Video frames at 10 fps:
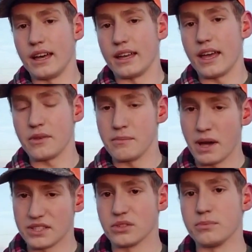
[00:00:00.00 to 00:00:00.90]
heavy
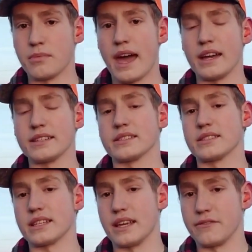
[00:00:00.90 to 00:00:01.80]
muscle
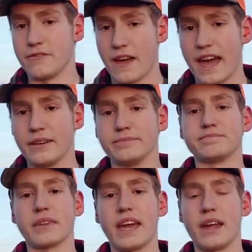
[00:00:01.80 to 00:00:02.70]
mass and fat,
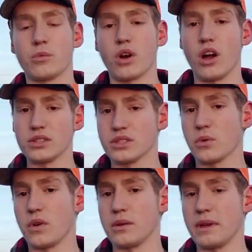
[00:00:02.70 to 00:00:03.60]
and we're also
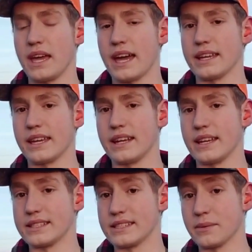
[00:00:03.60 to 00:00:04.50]
going to be adding in
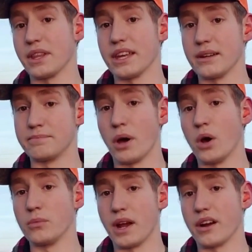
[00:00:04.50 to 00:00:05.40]
a simulated
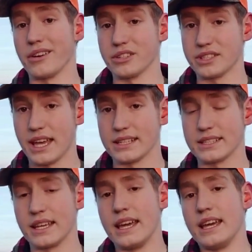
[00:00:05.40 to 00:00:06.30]
bone barrier
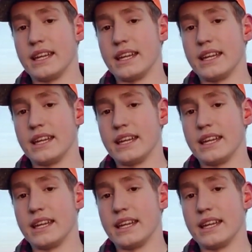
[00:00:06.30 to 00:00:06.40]
test.